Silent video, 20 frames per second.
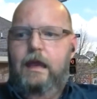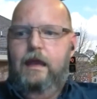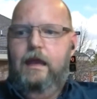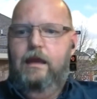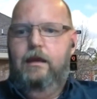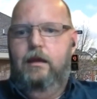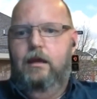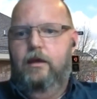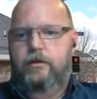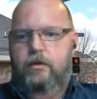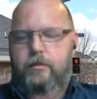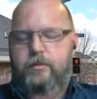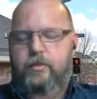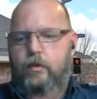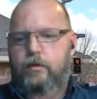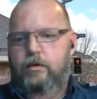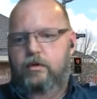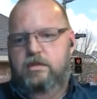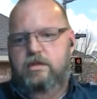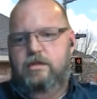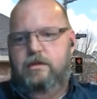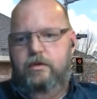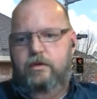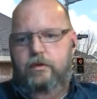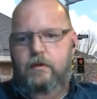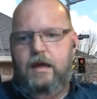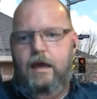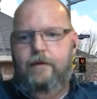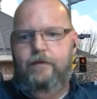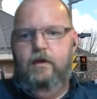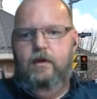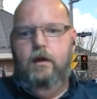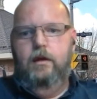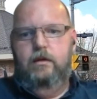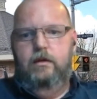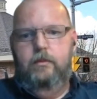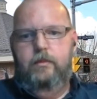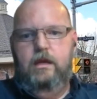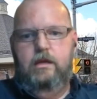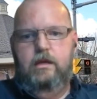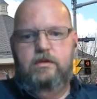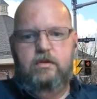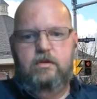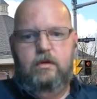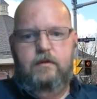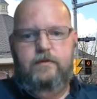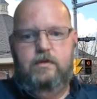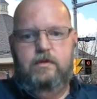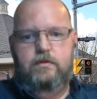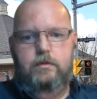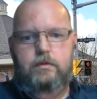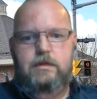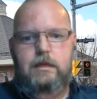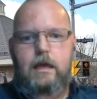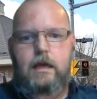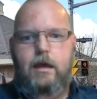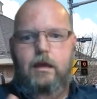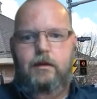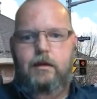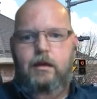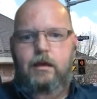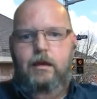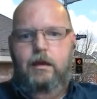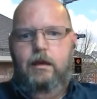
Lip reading: And the other bonus to having on-demand service was that